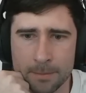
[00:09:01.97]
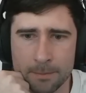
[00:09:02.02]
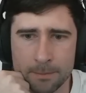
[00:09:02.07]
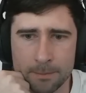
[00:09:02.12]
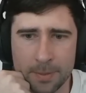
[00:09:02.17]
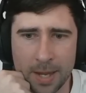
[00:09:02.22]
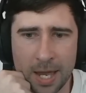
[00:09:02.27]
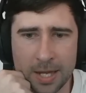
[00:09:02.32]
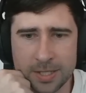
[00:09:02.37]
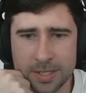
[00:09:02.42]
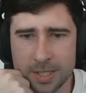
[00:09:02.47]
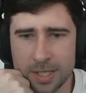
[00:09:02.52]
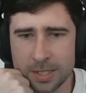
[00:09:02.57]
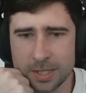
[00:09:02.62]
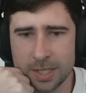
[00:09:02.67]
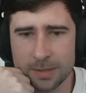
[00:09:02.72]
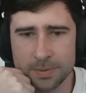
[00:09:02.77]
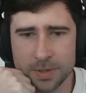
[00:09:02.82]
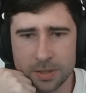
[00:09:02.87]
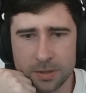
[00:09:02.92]
Bast, that's
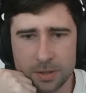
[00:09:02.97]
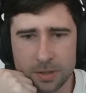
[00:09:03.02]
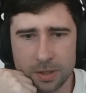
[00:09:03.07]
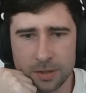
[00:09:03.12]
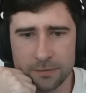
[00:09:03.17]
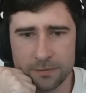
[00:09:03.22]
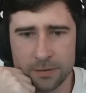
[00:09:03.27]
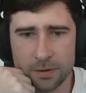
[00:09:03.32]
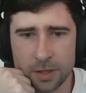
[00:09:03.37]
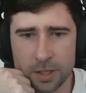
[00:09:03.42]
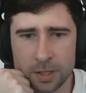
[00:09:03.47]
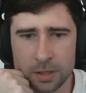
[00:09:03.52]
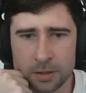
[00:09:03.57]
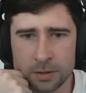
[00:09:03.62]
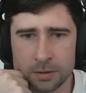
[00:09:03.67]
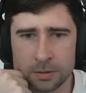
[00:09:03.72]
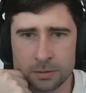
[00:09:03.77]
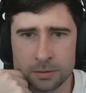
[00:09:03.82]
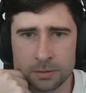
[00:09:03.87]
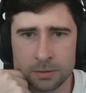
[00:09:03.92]
absolutely fine.
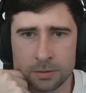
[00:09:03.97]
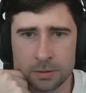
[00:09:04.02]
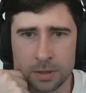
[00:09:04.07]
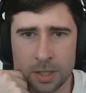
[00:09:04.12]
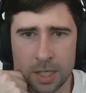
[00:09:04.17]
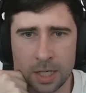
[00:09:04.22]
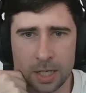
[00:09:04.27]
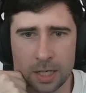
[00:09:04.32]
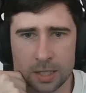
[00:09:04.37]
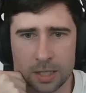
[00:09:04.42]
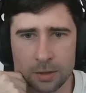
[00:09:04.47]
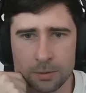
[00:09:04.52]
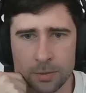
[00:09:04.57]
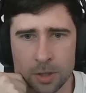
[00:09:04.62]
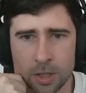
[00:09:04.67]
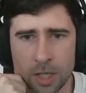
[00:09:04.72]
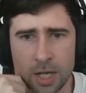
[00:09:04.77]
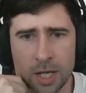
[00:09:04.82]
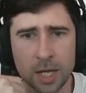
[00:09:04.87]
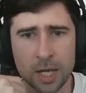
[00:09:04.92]

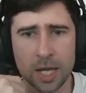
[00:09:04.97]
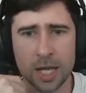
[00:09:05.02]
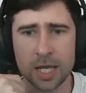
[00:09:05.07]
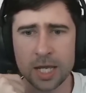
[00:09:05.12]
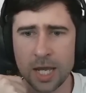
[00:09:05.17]
Killmonger. He